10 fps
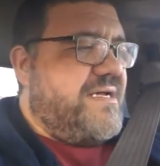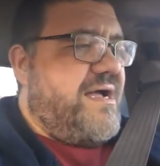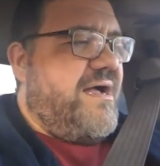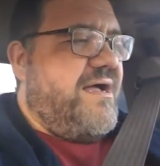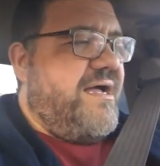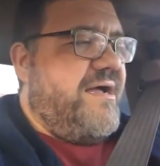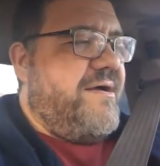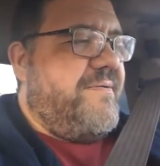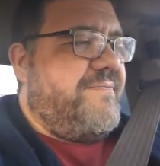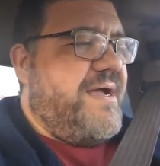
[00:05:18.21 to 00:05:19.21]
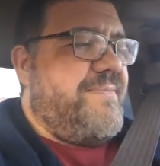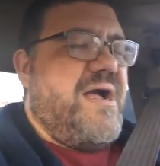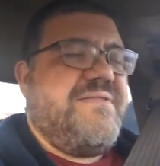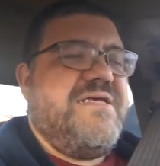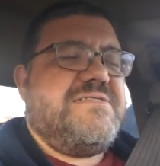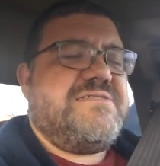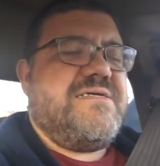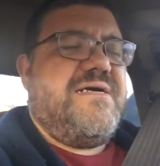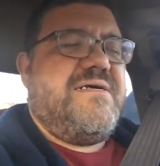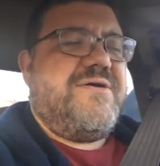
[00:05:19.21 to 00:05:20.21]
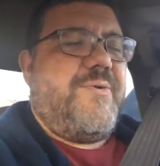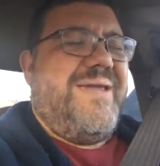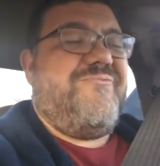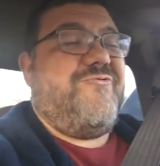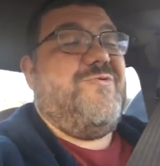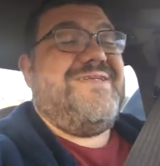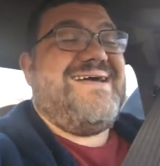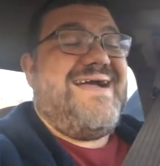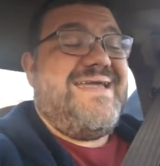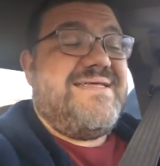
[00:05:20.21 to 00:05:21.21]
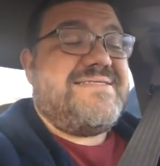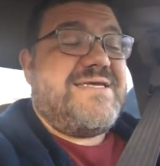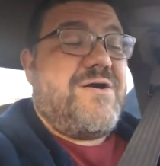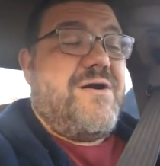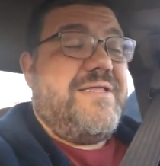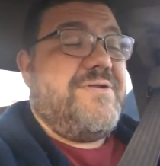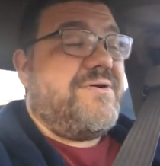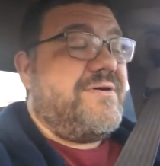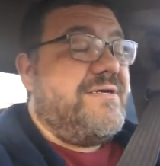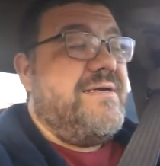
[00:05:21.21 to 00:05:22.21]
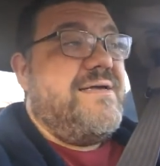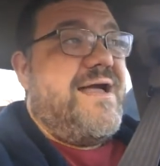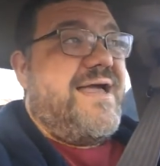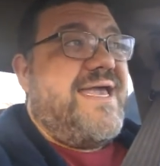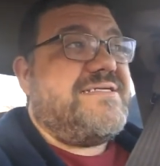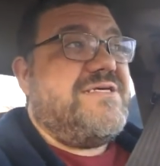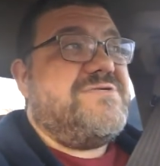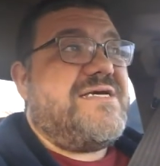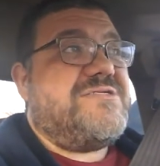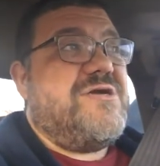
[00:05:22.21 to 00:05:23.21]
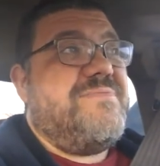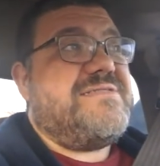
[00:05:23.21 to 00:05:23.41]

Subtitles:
I'm on this grapefruit diet, as I call it, or I hate to use that term.